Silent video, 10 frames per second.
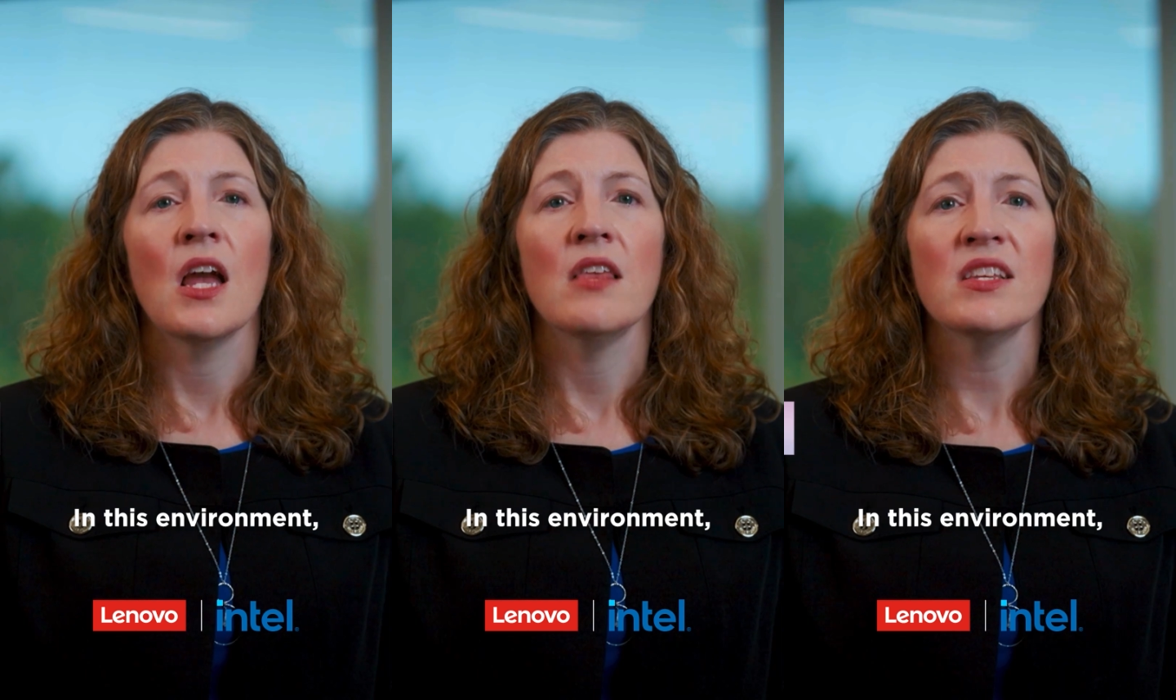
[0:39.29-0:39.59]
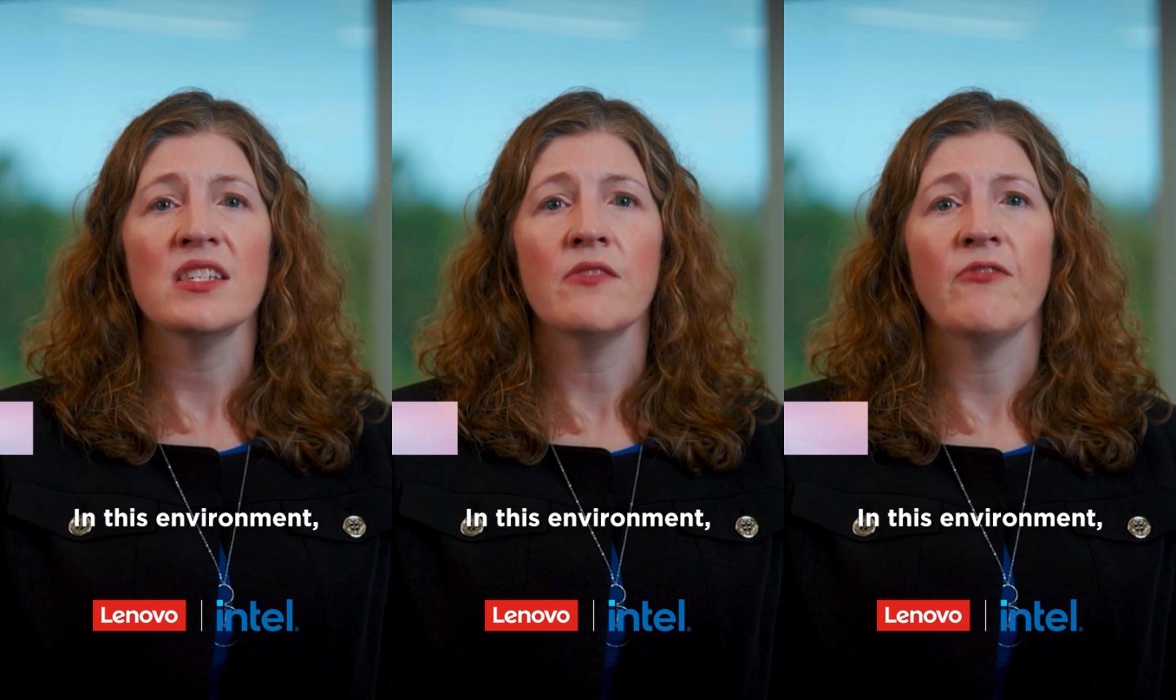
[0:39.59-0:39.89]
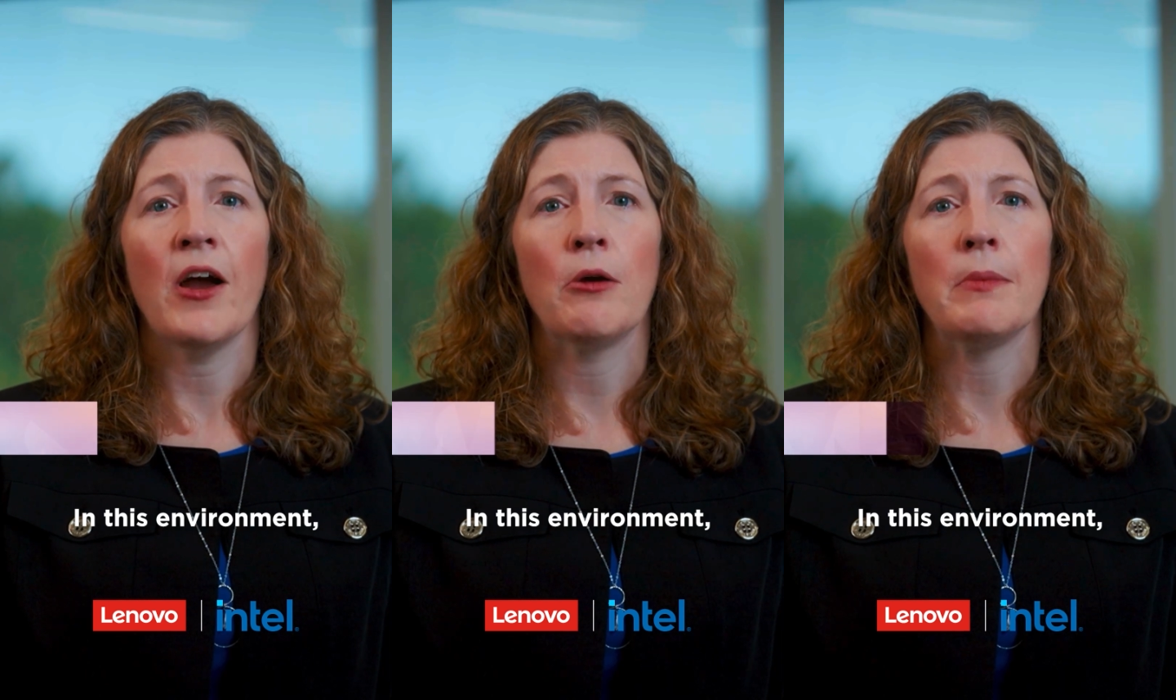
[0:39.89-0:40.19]
In this
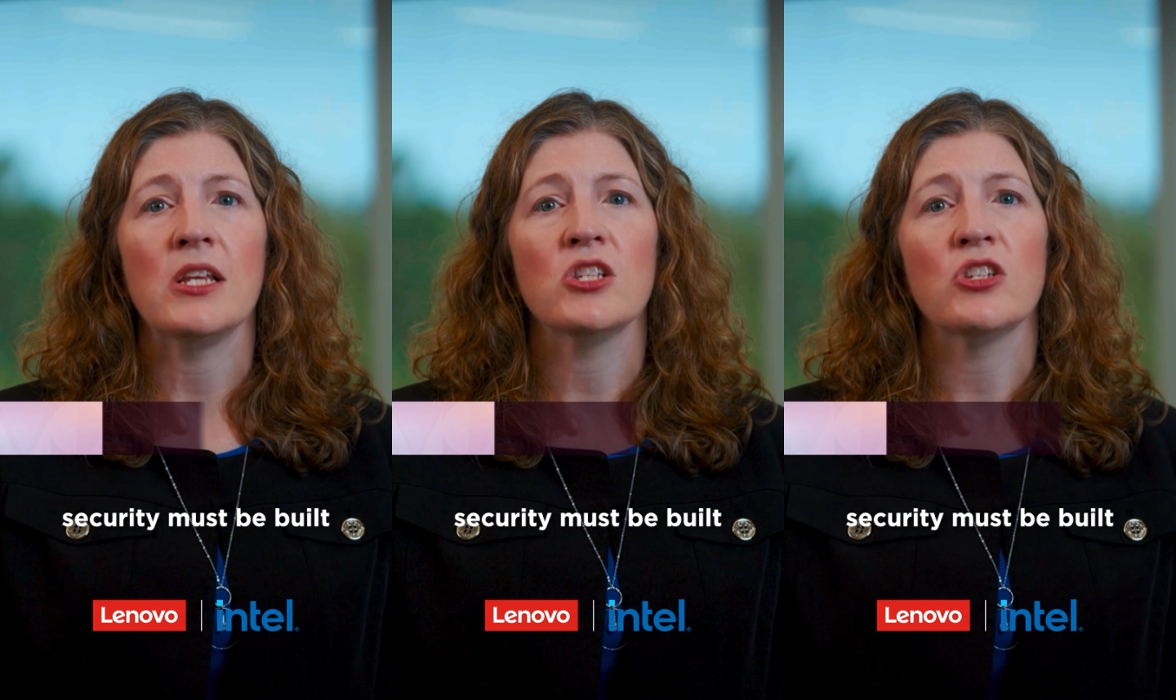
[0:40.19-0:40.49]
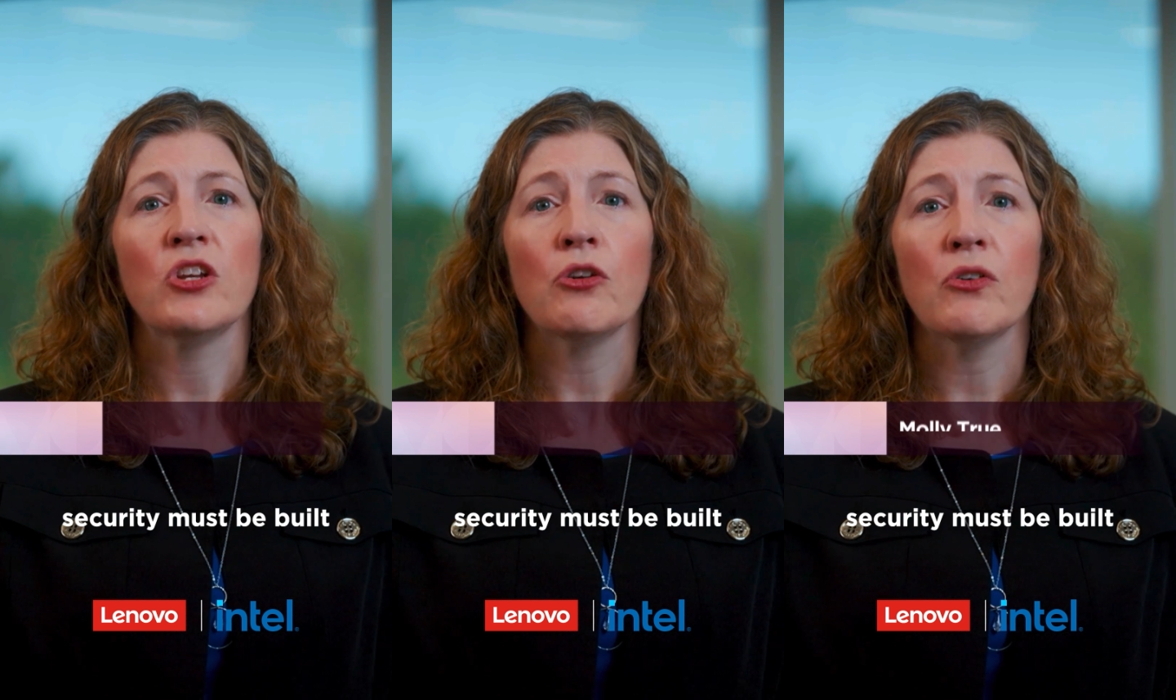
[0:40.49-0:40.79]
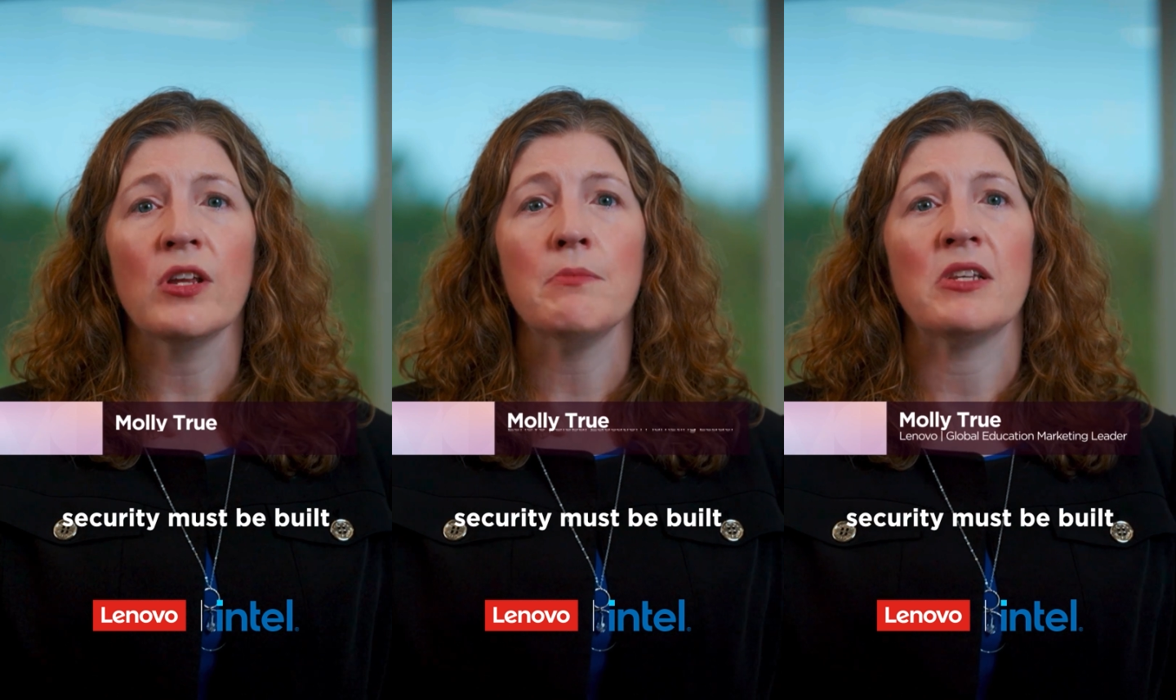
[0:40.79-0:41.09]
environment,
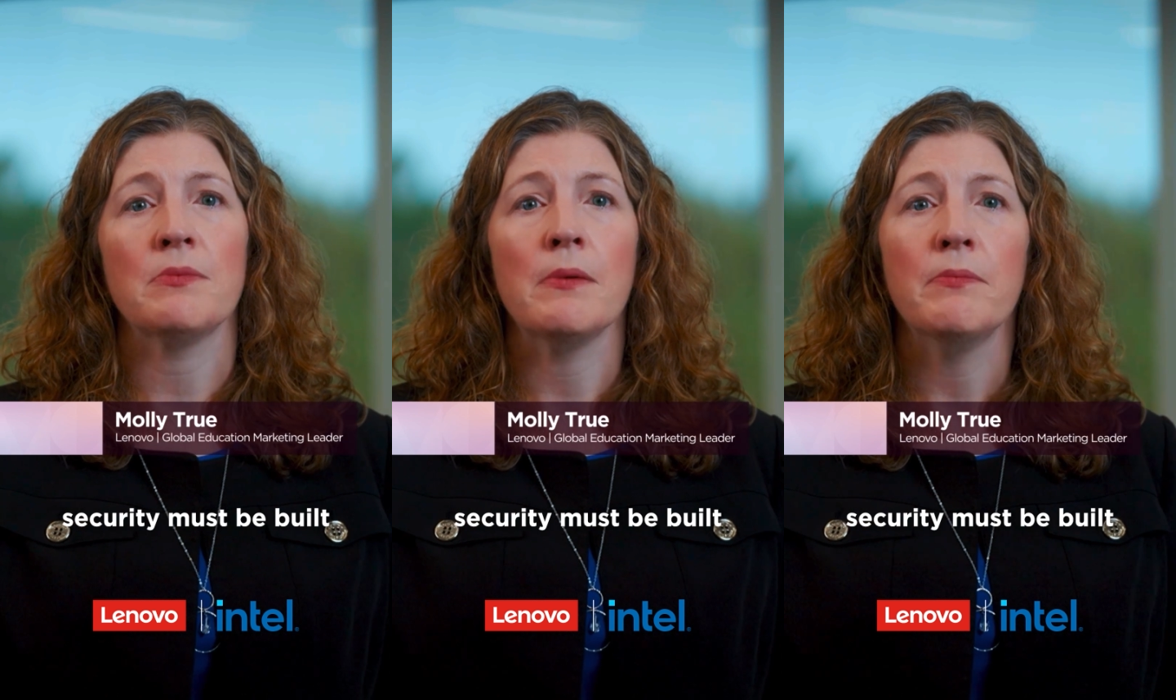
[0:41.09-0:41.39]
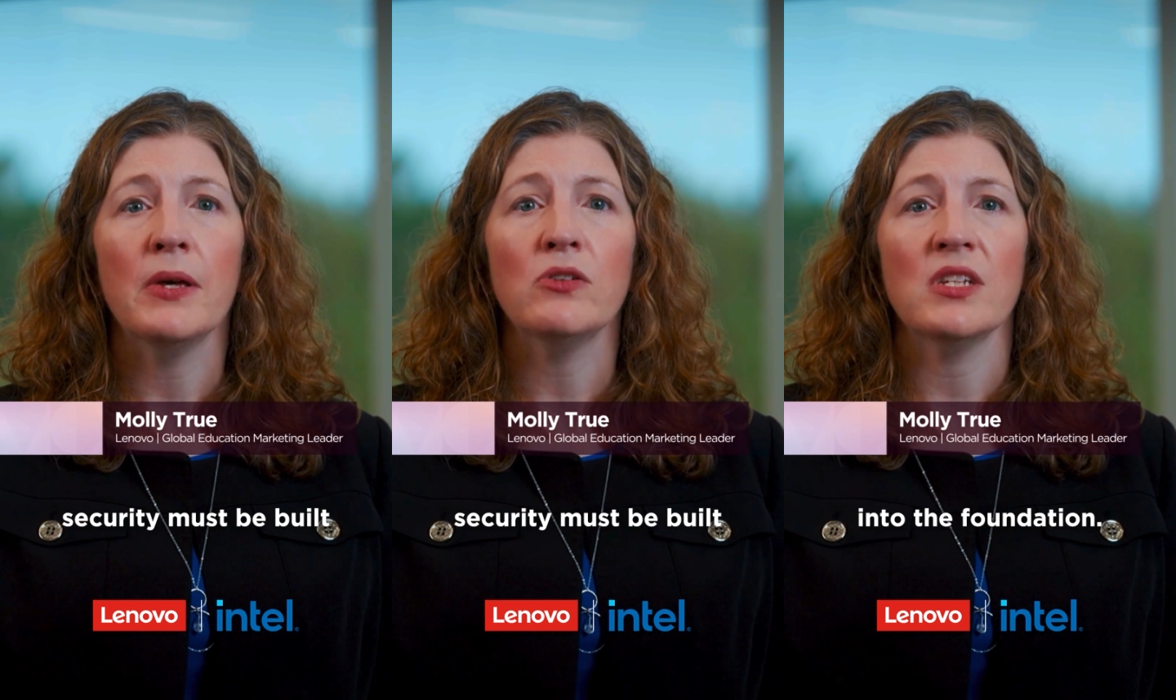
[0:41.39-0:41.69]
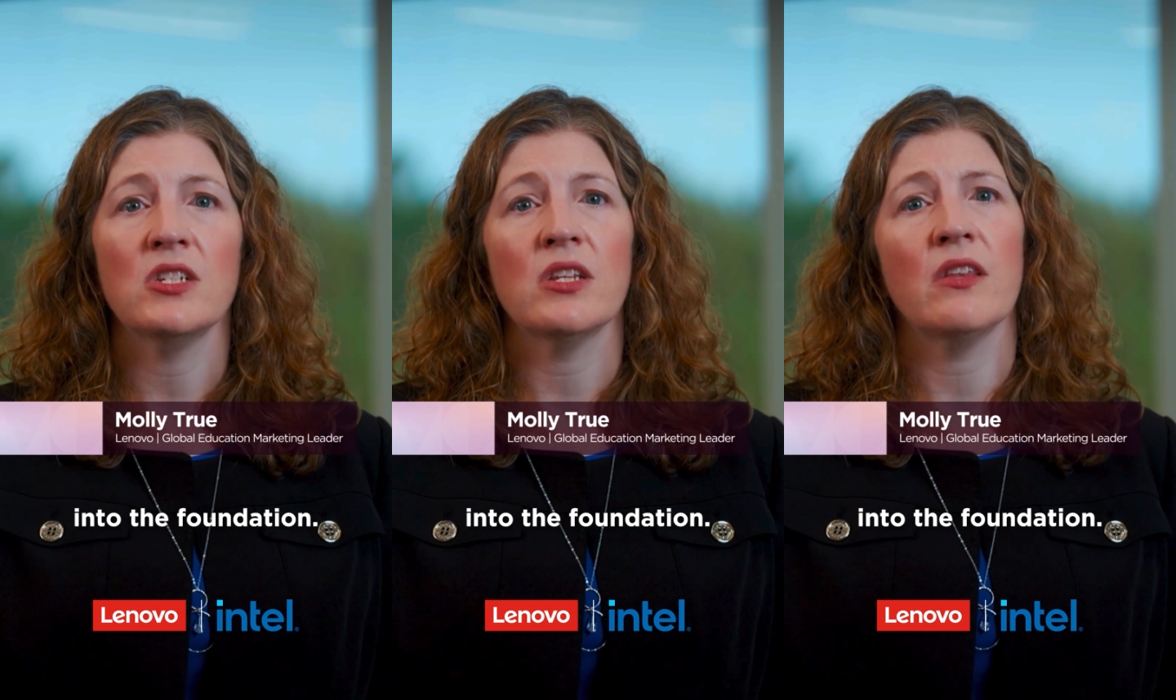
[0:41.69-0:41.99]
security must be built
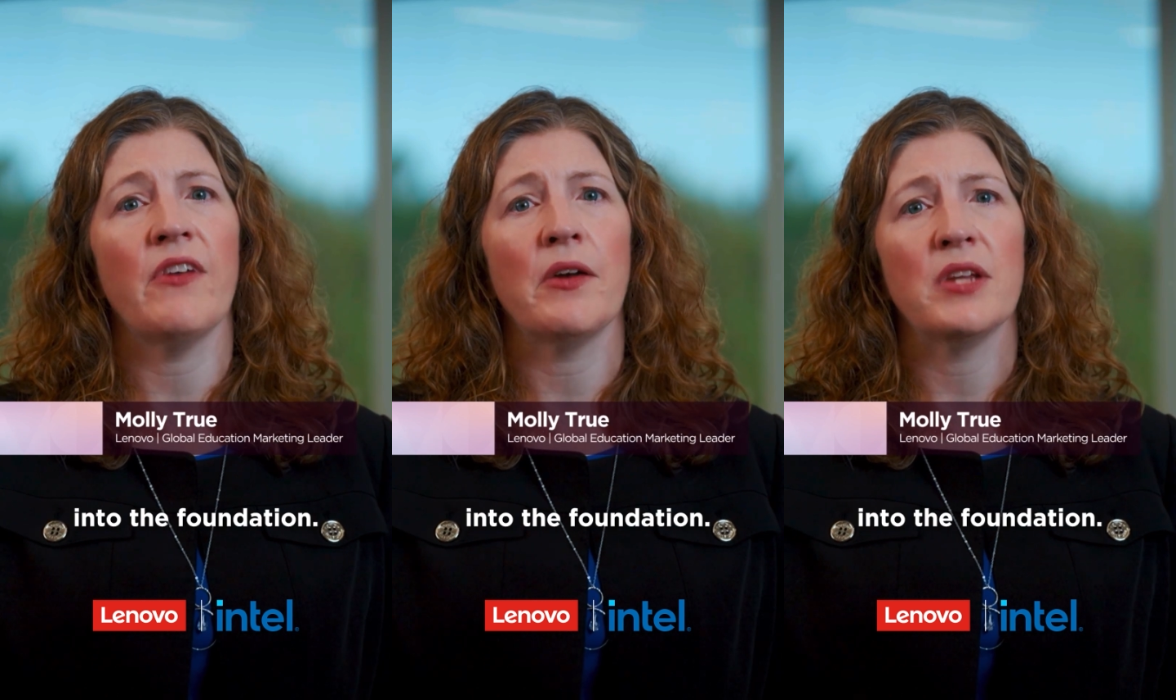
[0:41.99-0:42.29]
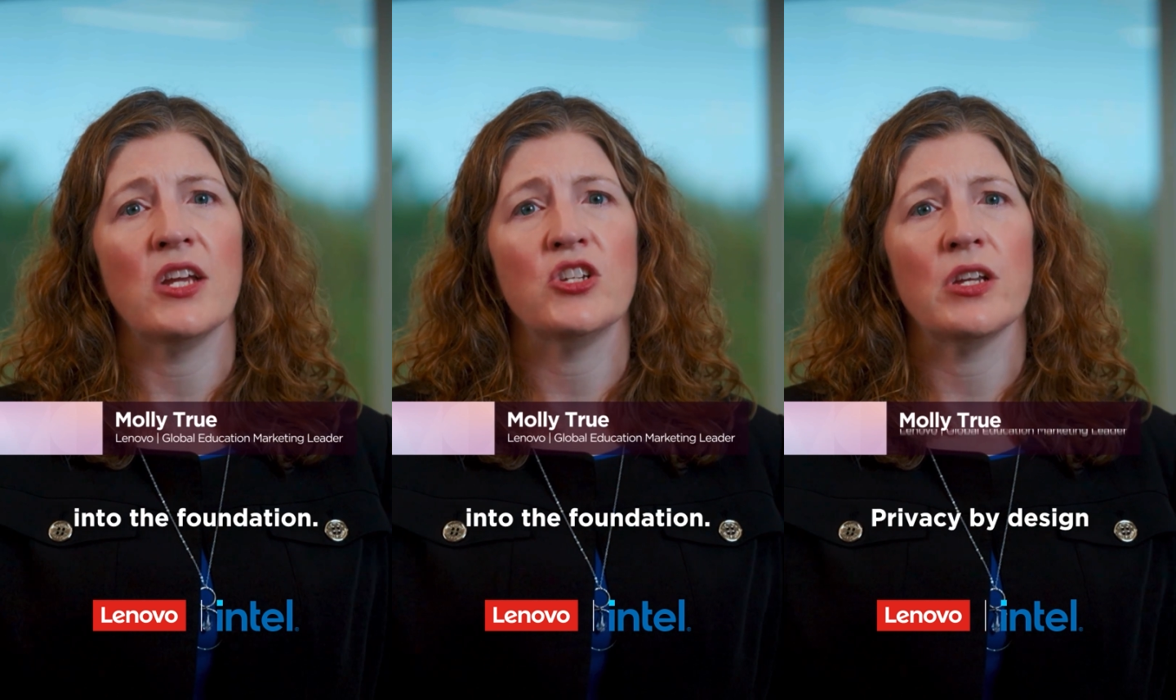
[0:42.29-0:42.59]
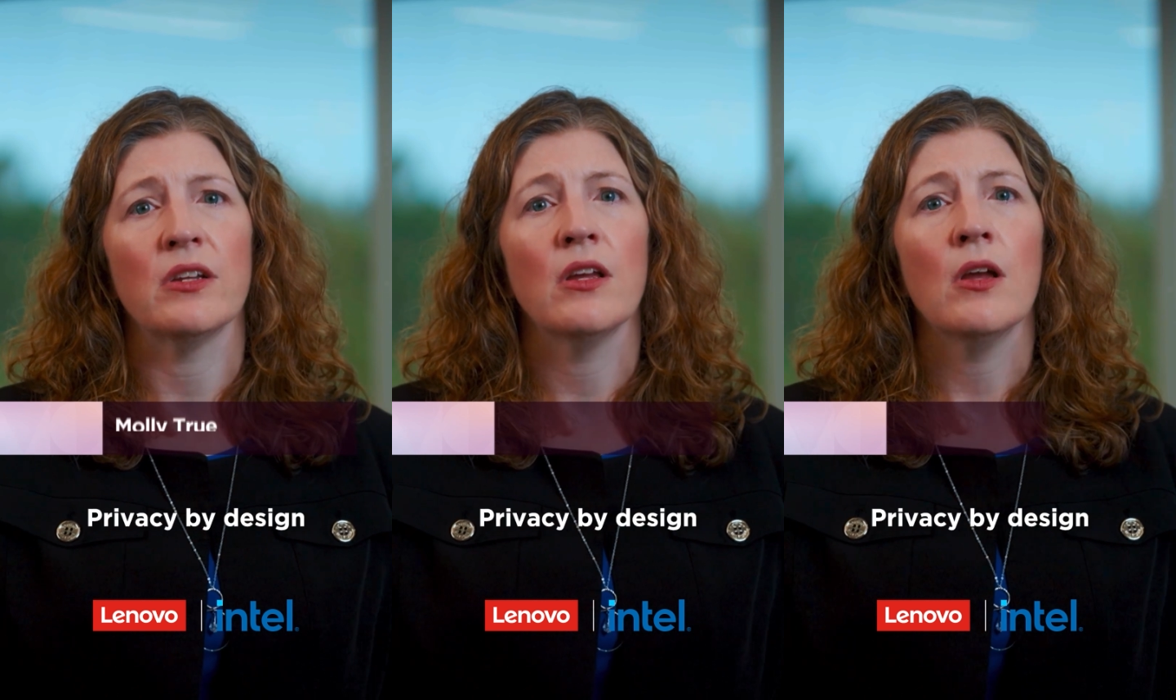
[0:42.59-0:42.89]
into the foundation.